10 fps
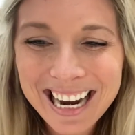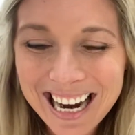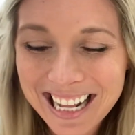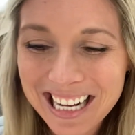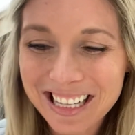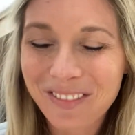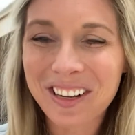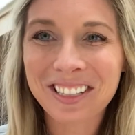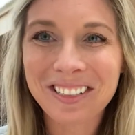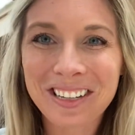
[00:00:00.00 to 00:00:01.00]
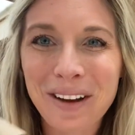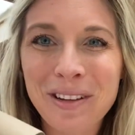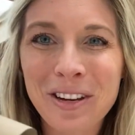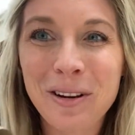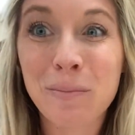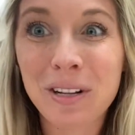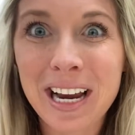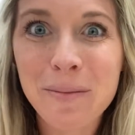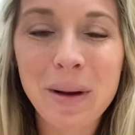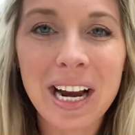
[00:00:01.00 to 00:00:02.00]
And that's a fun little game that you could
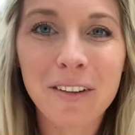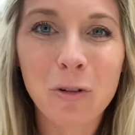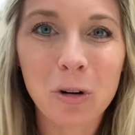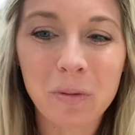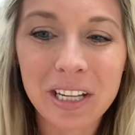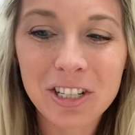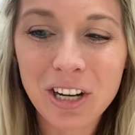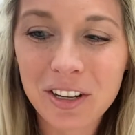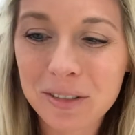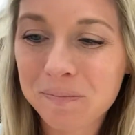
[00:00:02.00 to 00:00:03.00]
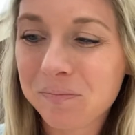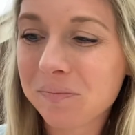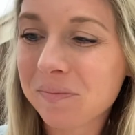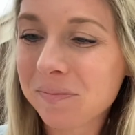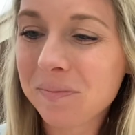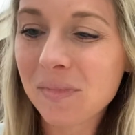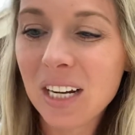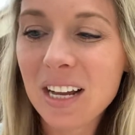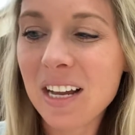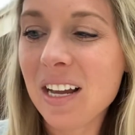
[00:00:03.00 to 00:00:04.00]
play back and forth with each other.
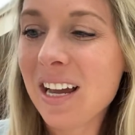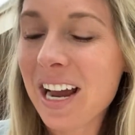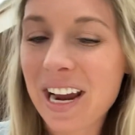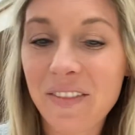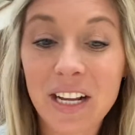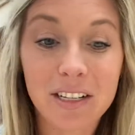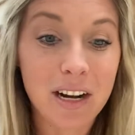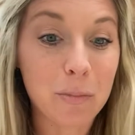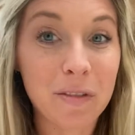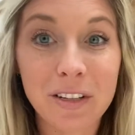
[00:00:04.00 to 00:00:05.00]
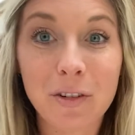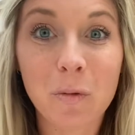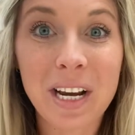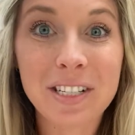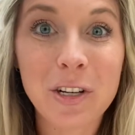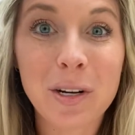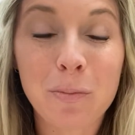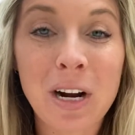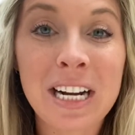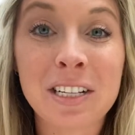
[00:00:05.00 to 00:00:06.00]
And that's a couple of different ways that you could
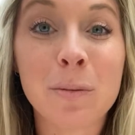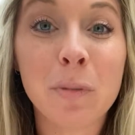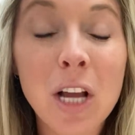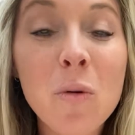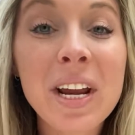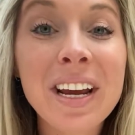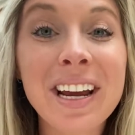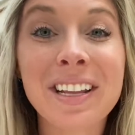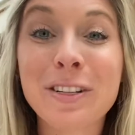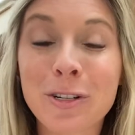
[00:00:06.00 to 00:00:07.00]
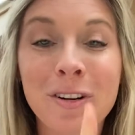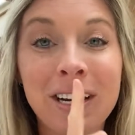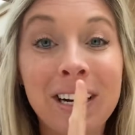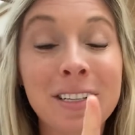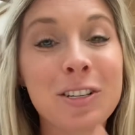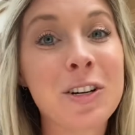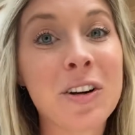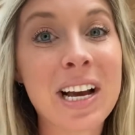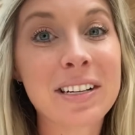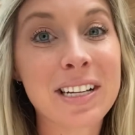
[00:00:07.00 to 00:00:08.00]
practice blowing and then turning it into
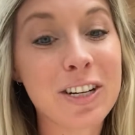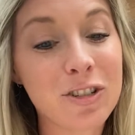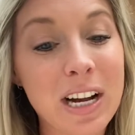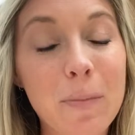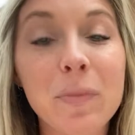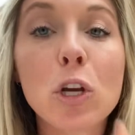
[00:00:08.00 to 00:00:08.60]
your SH sound.